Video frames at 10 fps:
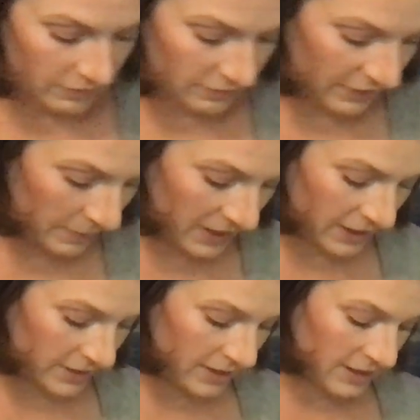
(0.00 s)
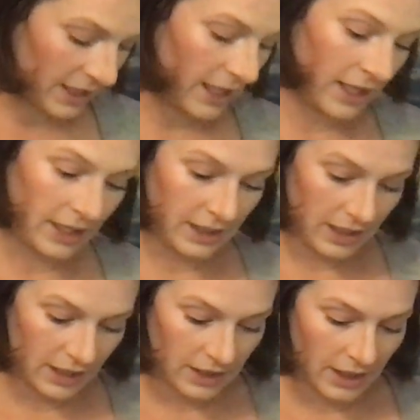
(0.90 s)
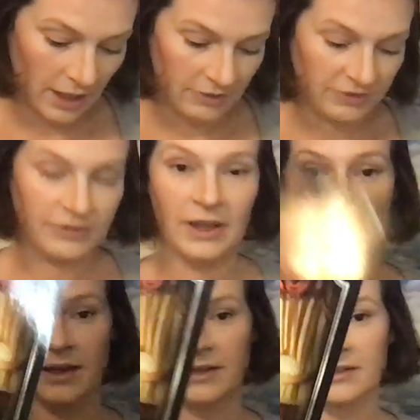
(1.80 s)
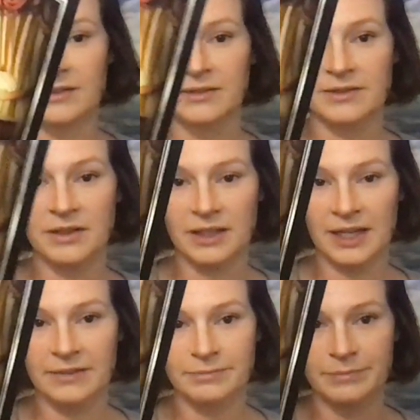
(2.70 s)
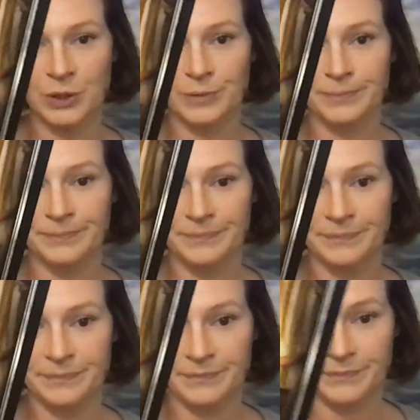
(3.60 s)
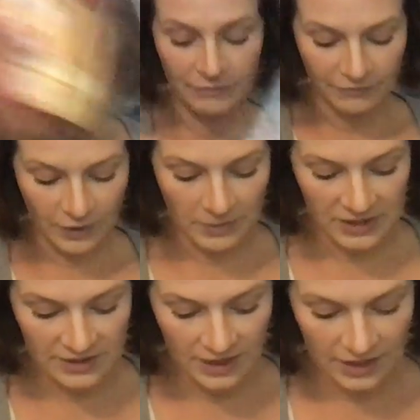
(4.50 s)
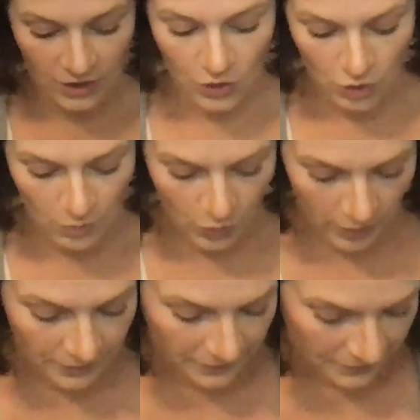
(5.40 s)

Feminine said enough. Yeah. Let's look at that. Boom. Feminine said no more.